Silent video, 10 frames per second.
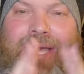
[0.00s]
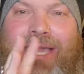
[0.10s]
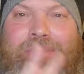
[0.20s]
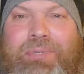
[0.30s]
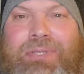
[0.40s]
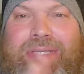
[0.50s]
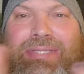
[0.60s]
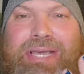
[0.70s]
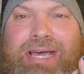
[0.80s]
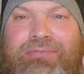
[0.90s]
I put
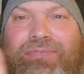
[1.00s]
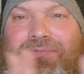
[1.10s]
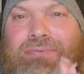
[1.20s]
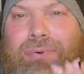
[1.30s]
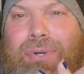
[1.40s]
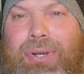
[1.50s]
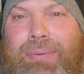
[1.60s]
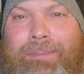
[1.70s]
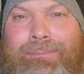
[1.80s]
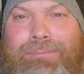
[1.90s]
this off
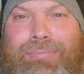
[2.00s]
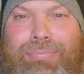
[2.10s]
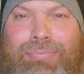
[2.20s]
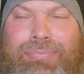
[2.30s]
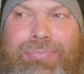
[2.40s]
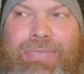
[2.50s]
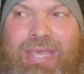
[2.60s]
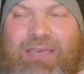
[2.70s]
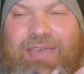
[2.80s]
for Mm,